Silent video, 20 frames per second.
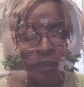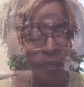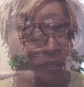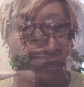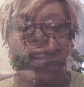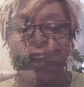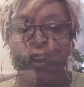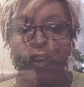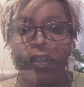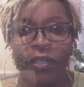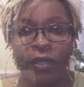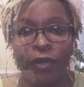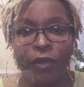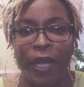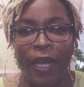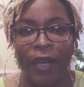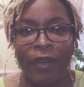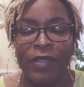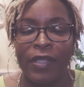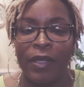They also
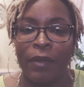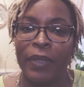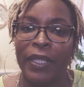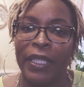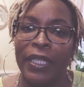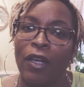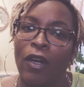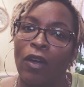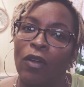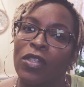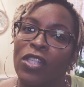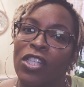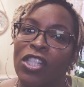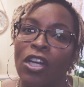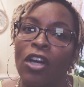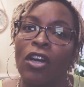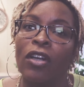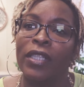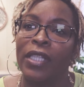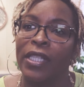have something called
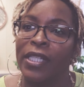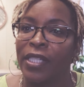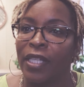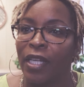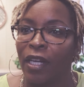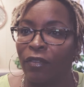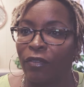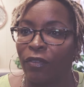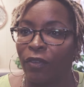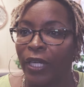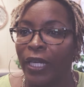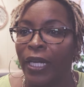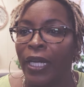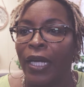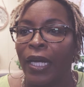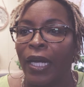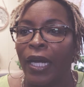Song Discovery,